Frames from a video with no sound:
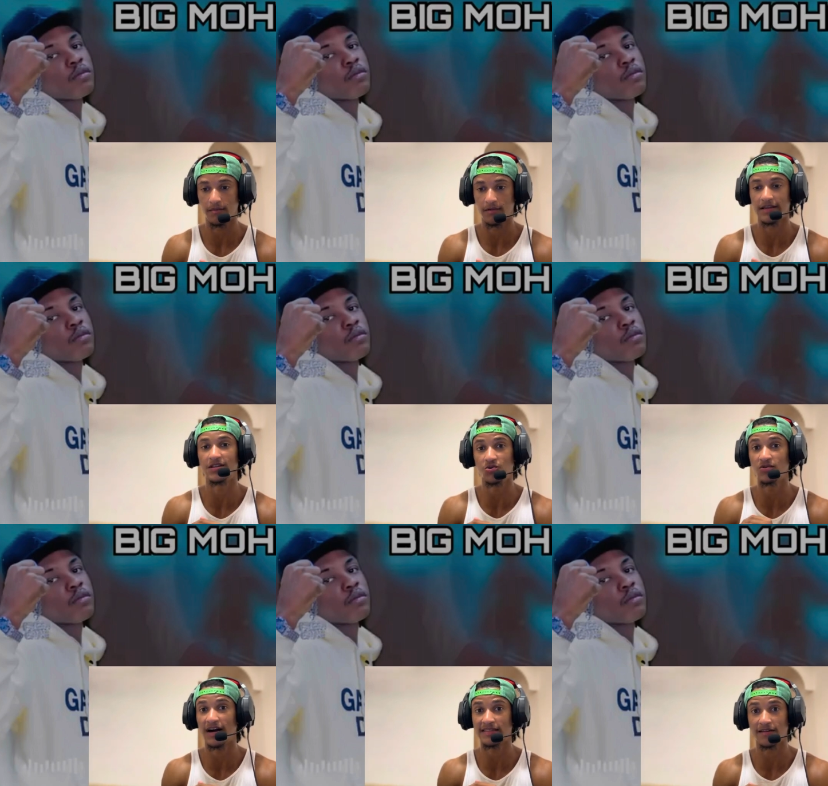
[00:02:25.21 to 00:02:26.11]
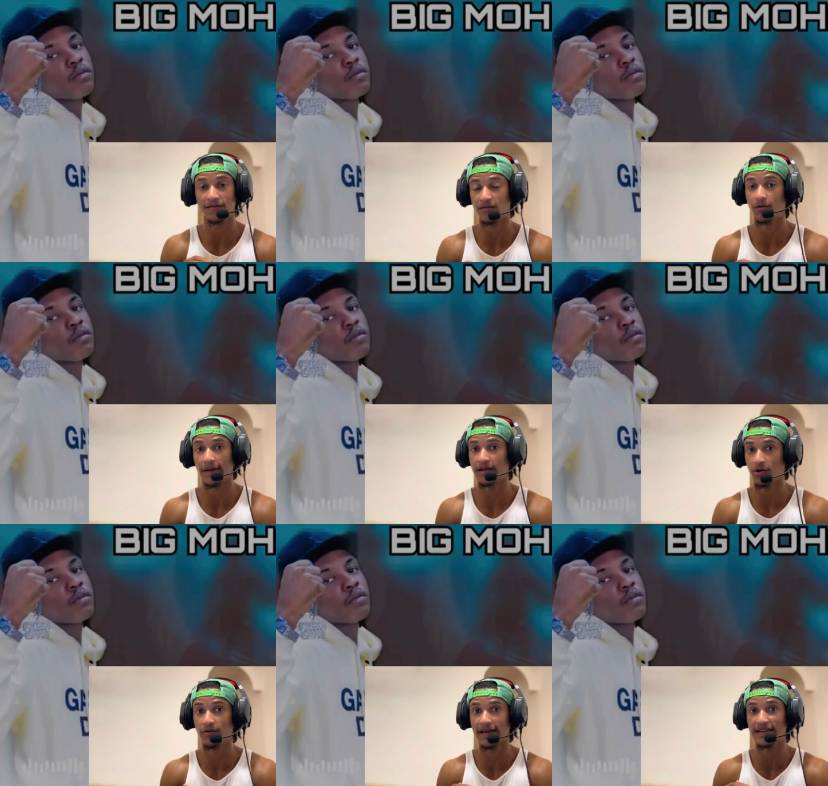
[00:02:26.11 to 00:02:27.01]
Speaker 1: He do got that flow, man.
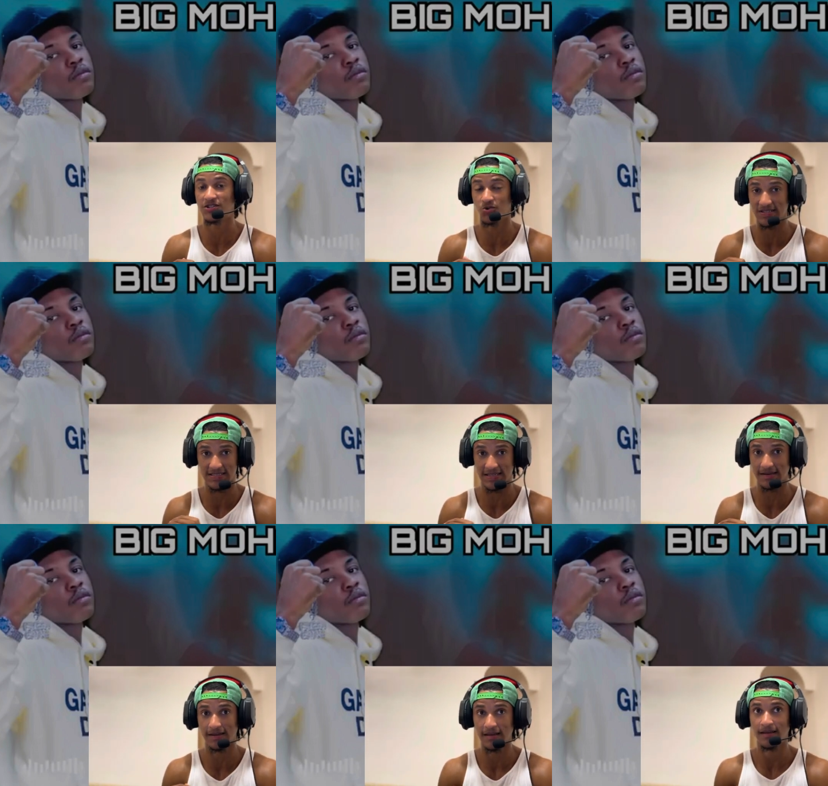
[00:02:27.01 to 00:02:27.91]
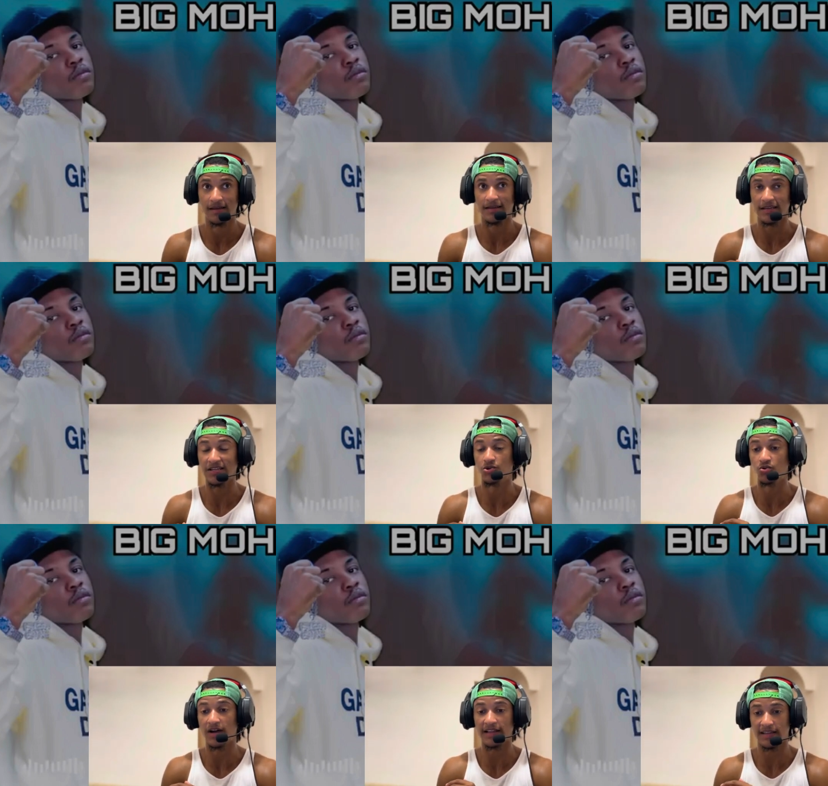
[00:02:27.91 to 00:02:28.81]
Don't get it twisted he do
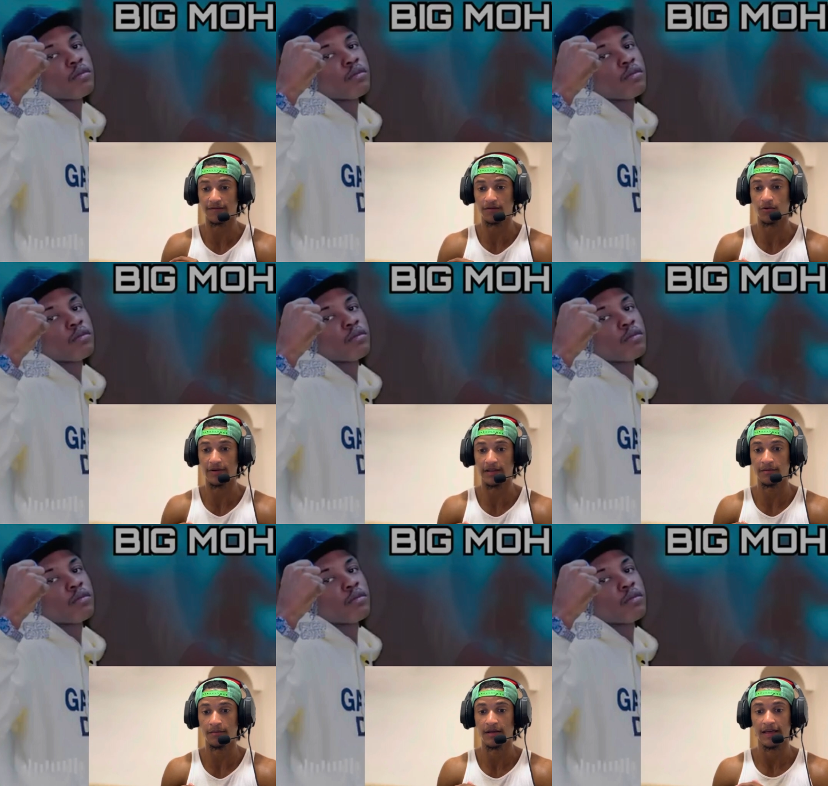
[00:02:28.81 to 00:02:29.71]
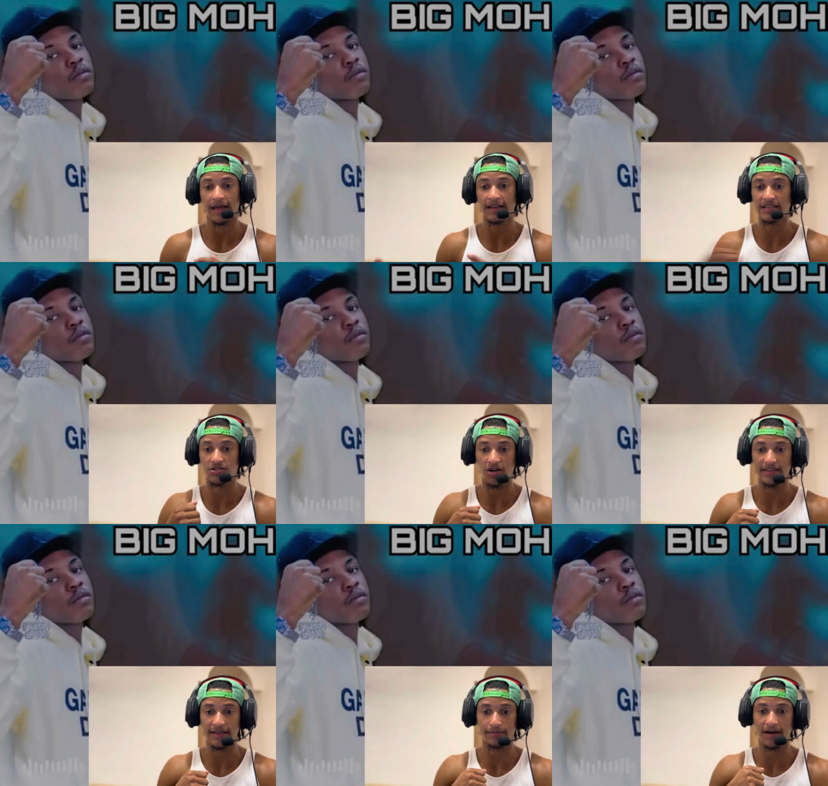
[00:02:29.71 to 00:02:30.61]
got that flow in him and he's got
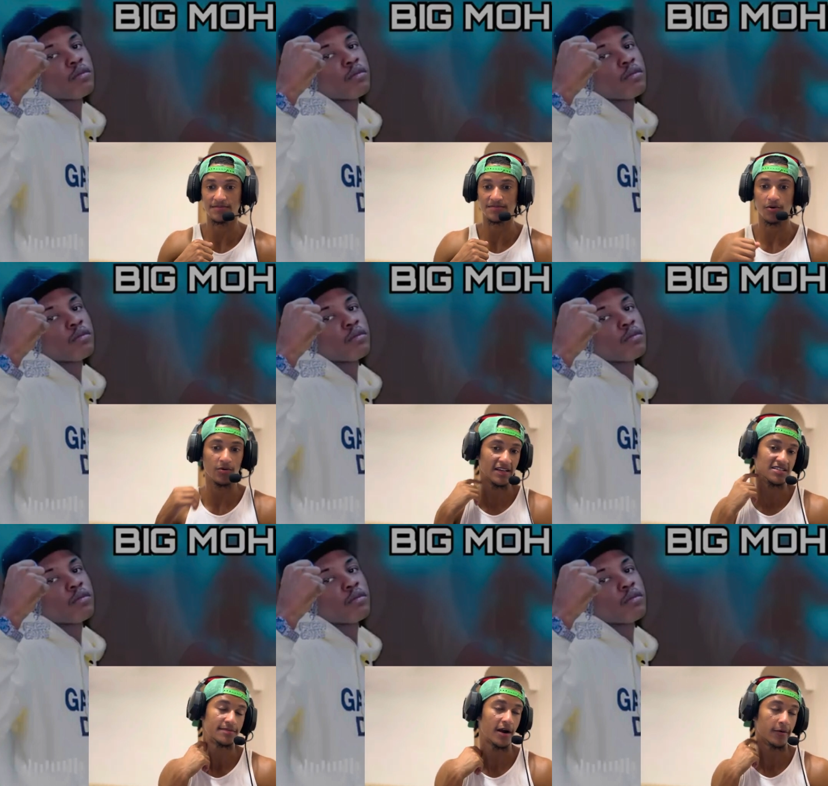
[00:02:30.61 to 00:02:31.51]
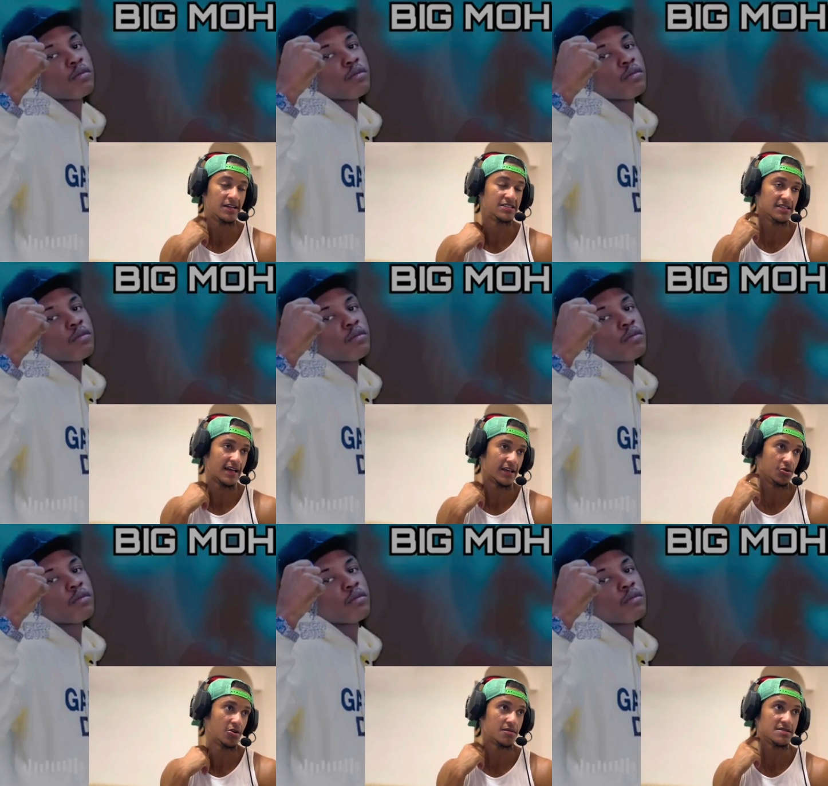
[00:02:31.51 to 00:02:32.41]
that pop smoke inspiration like you
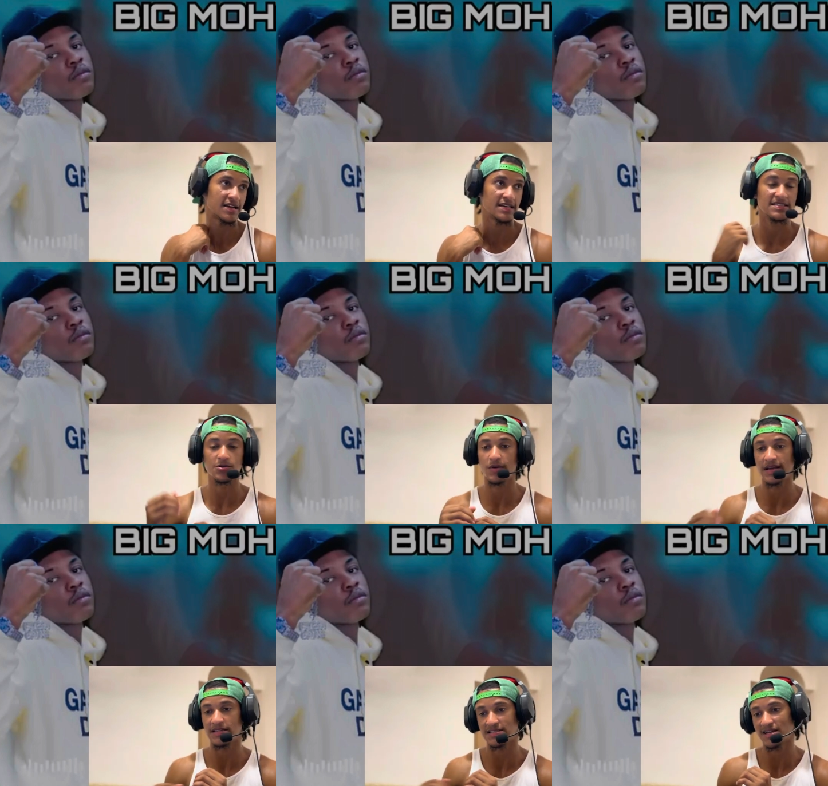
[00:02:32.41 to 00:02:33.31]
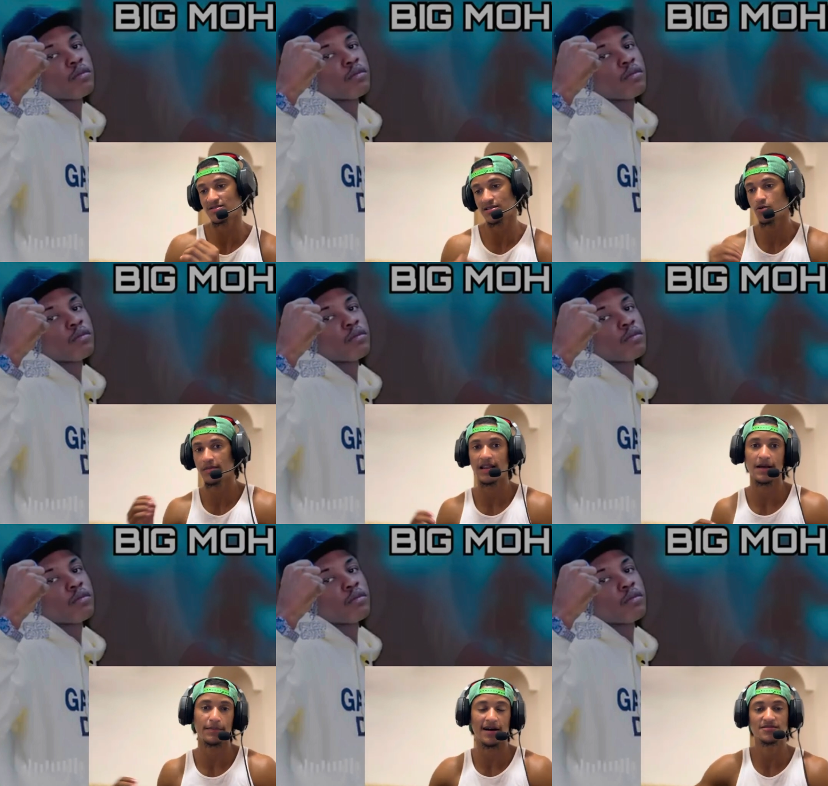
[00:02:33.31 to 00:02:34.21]
know what i'm saying i see where he sounds a little bit like pop